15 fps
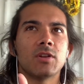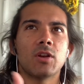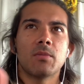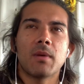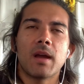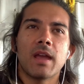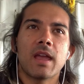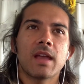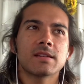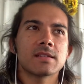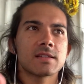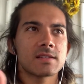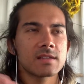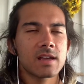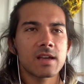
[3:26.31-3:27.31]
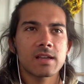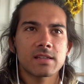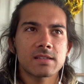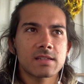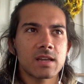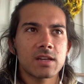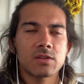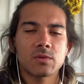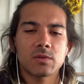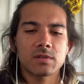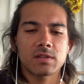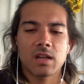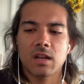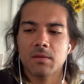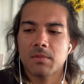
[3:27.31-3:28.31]
my exercise schedule has
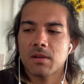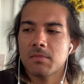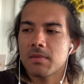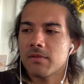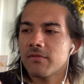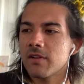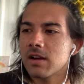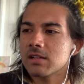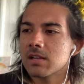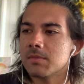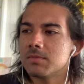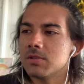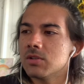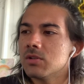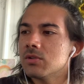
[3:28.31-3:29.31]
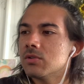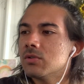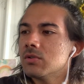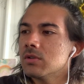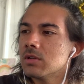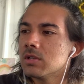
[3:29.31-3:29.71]
kind of been a bit fucked up too.